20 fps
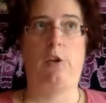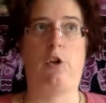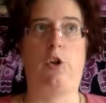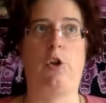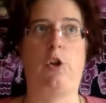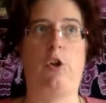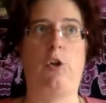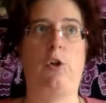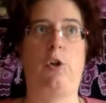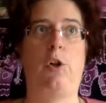
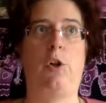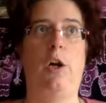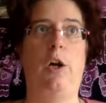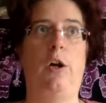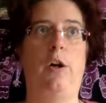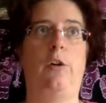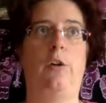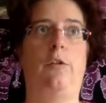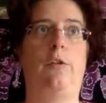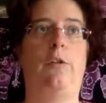to
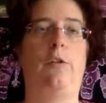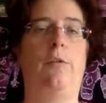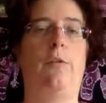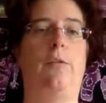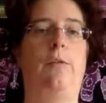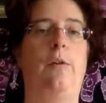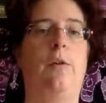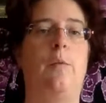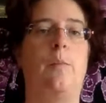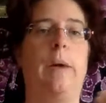learn to
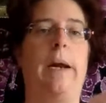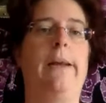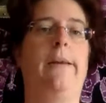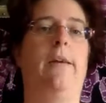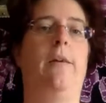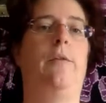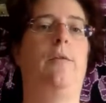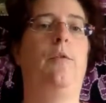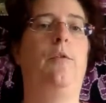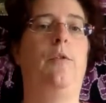feel better
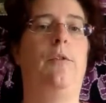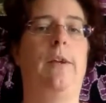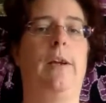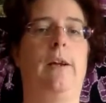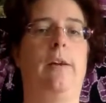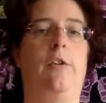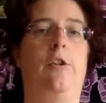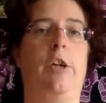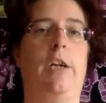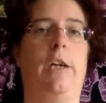through
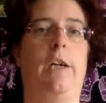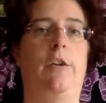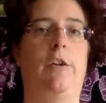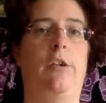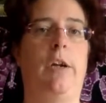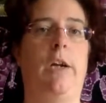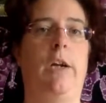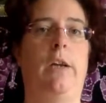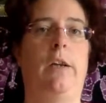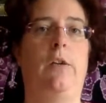change
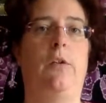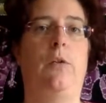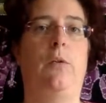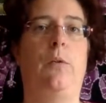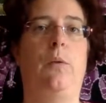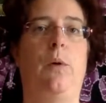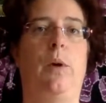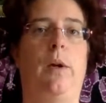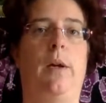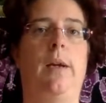and to